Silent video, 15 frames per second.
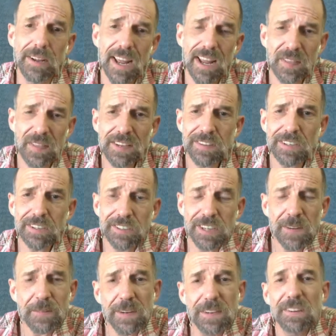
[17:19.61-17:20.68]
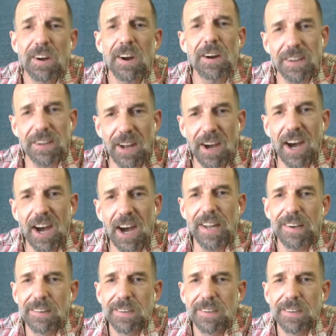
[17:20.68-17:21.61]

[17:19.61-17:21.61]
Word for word: and things that are different are not.